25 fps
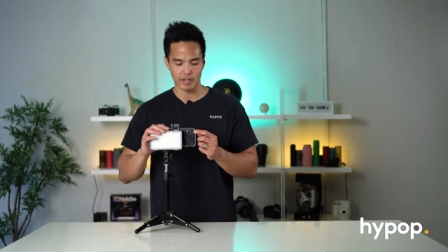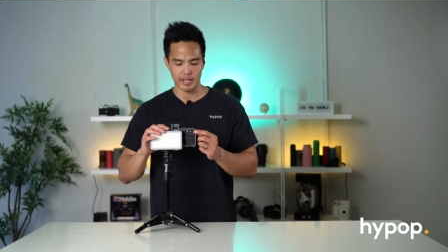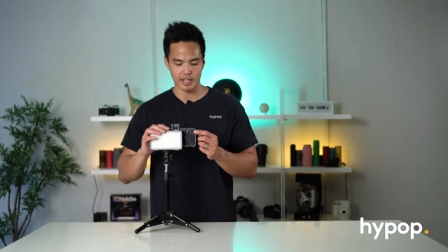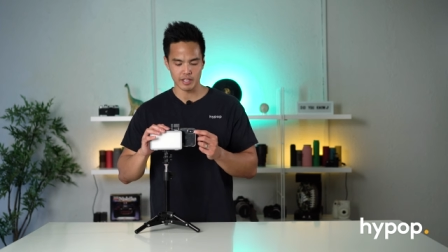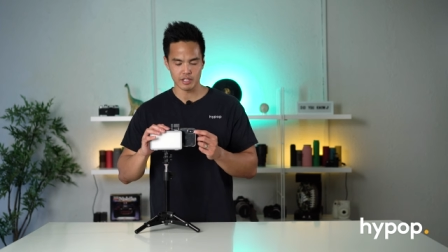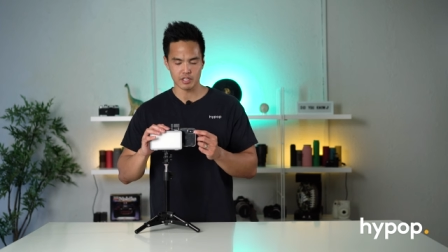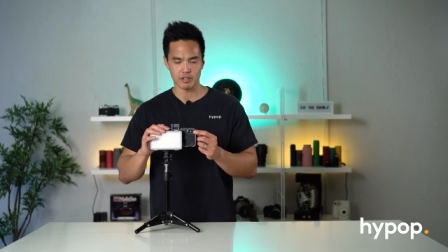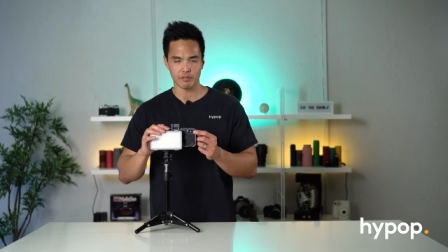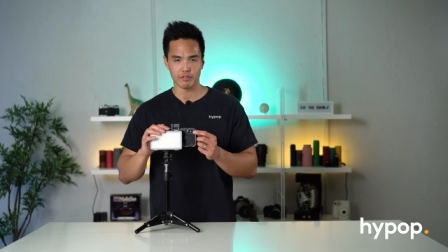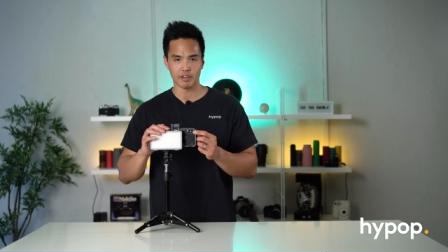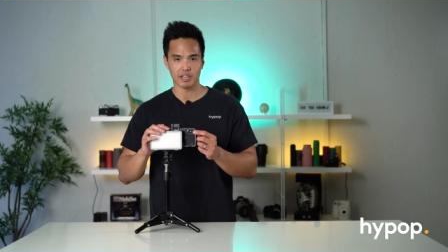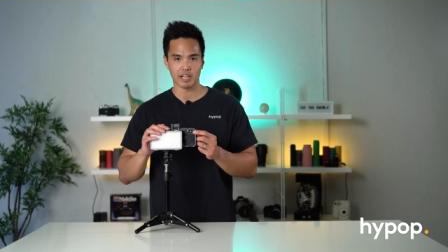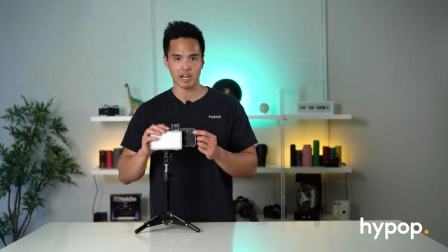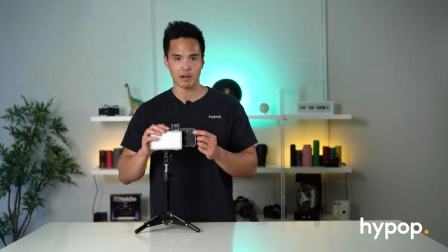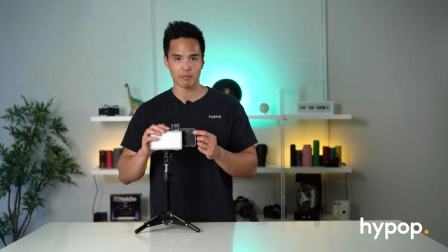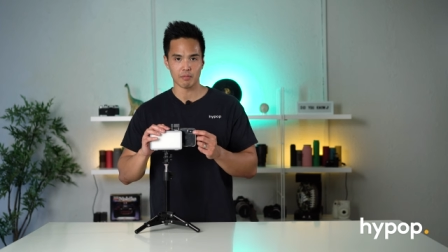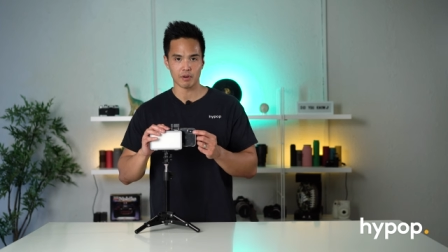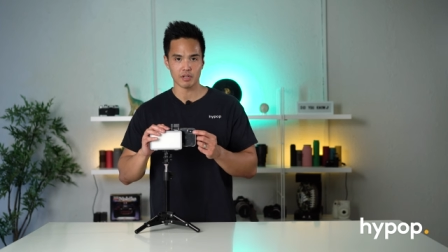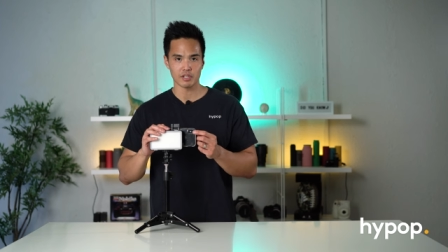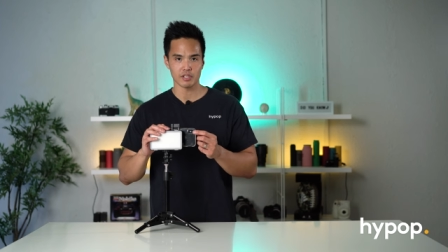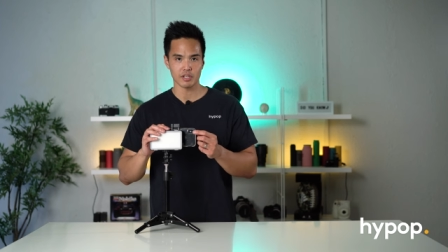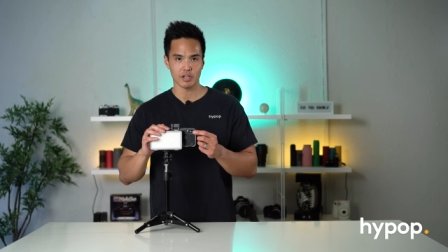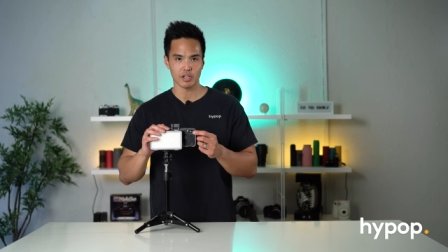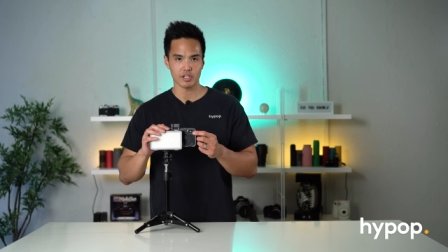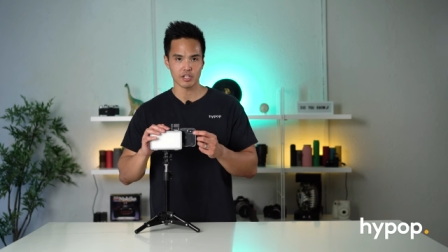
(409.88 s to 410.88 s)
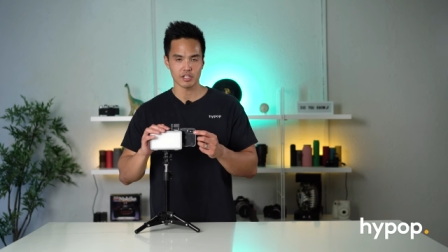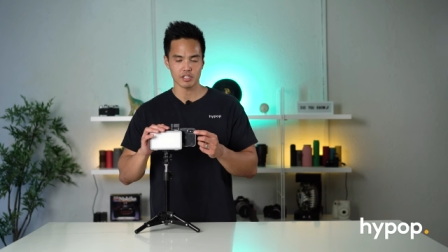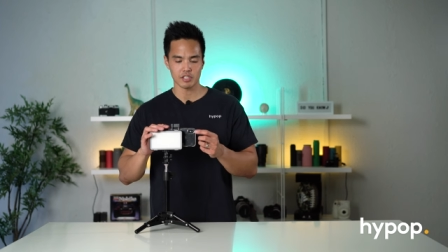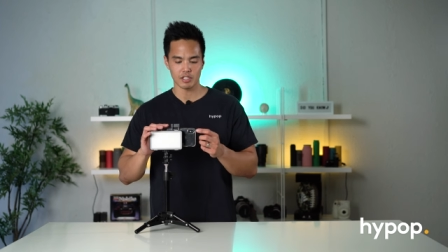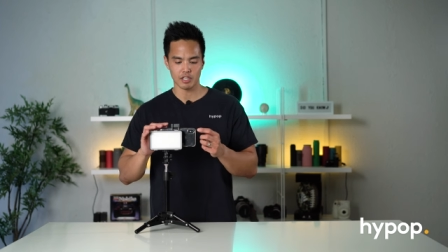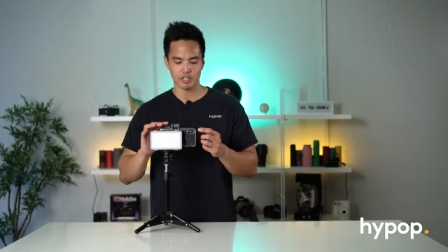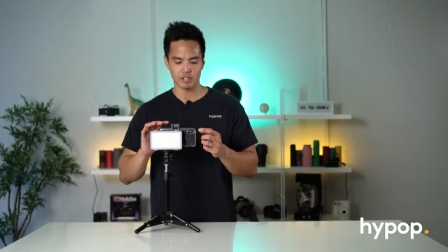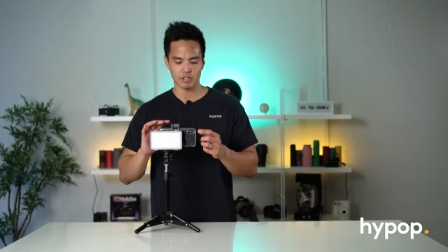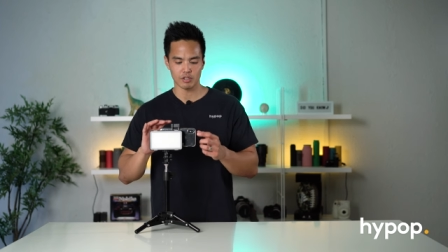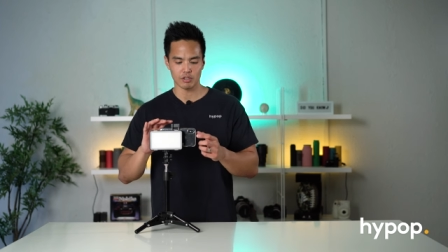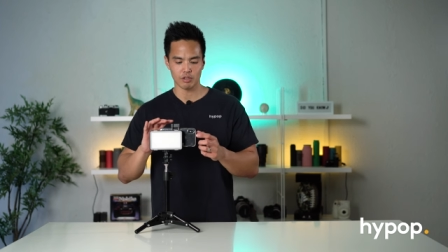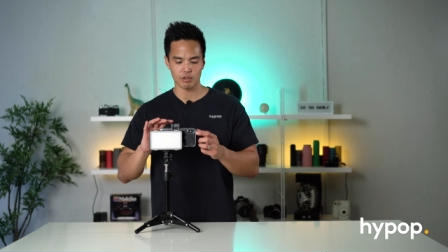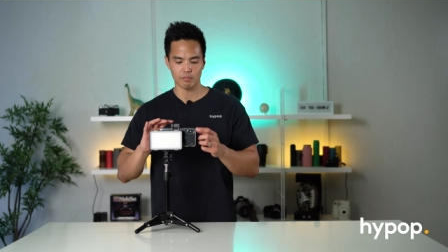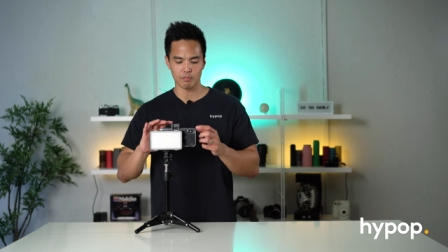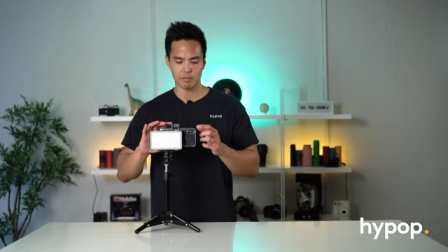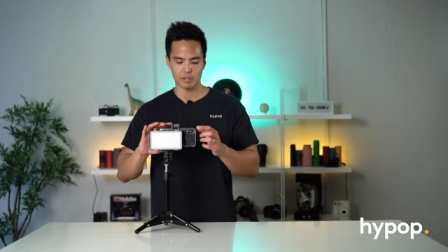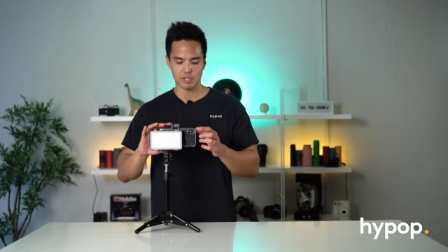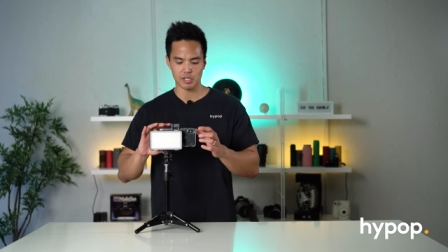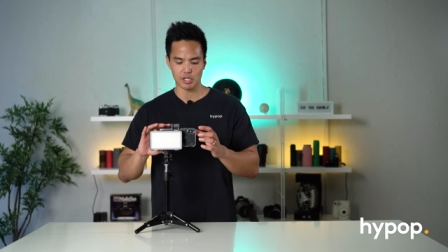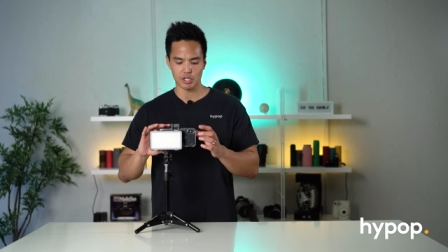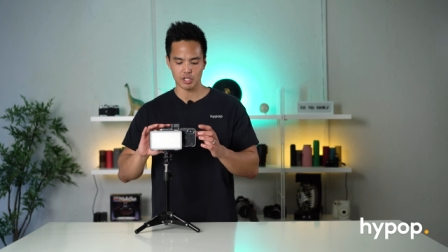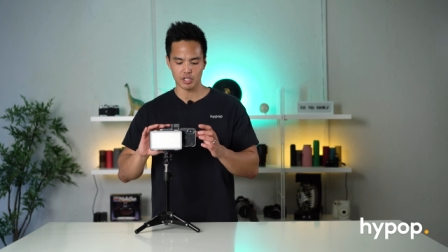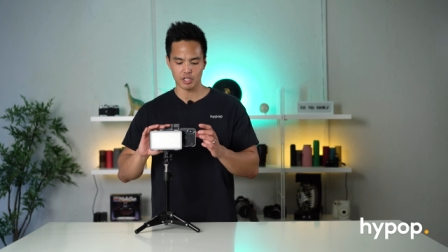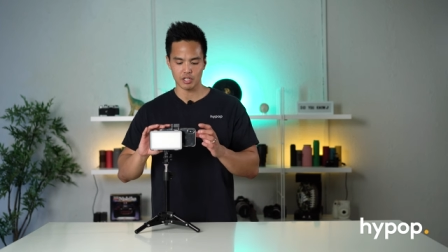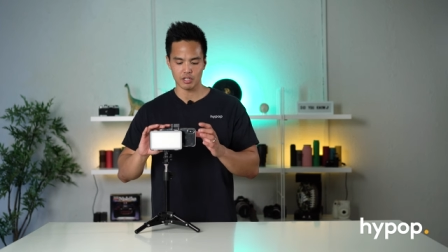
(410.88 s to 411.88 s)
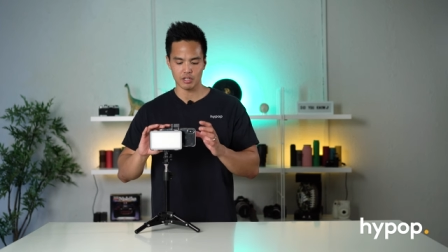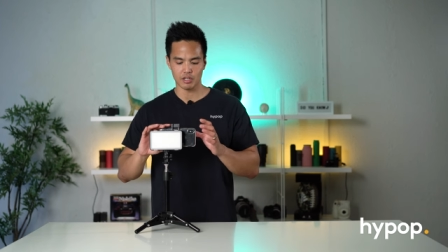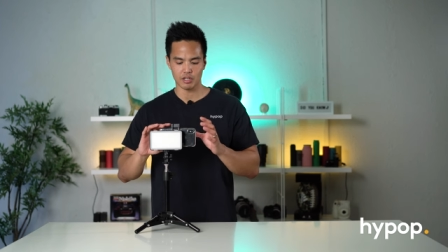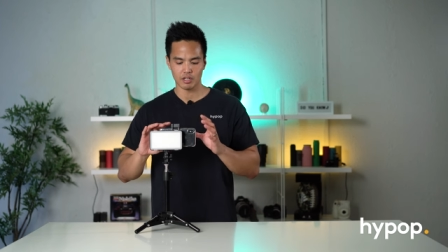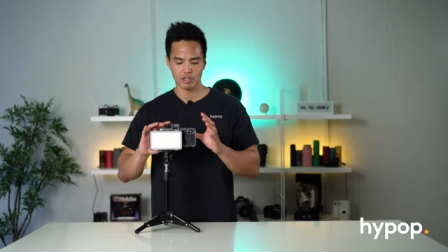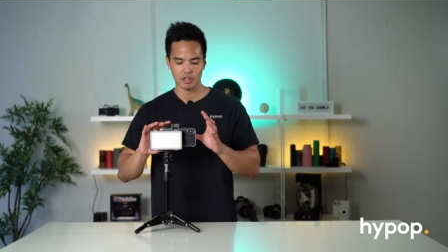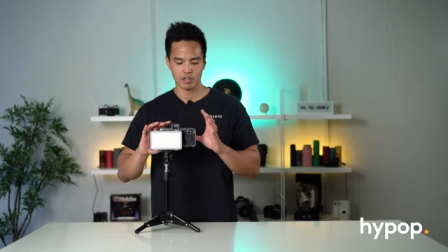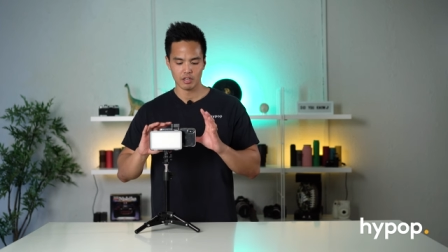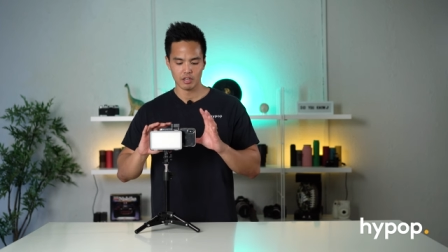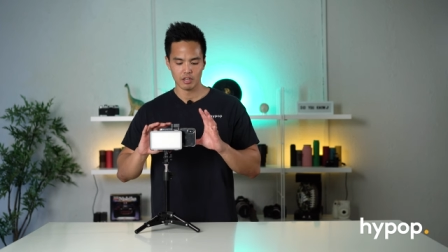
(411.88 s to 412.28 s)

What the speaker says: lens of your camera. So you just need to position